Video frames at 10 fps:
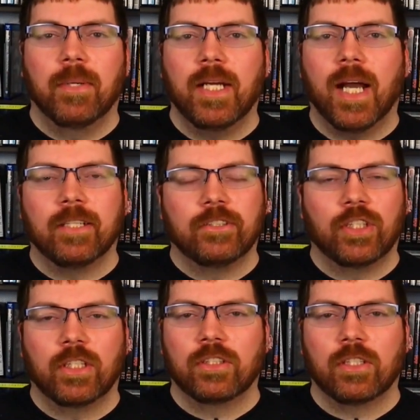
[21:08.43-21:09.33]
But yeah,
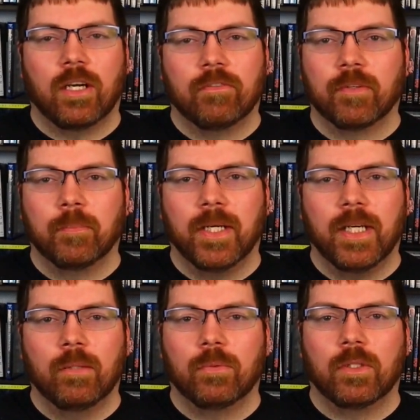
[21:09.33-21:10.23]
Jigsaw for
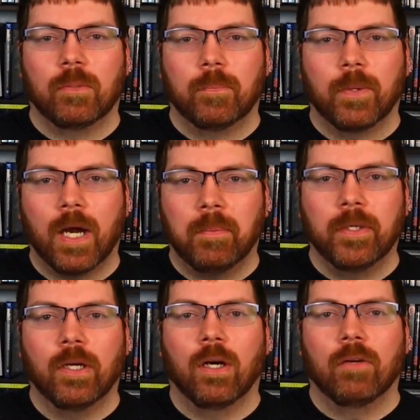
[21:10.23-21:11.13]
me will probably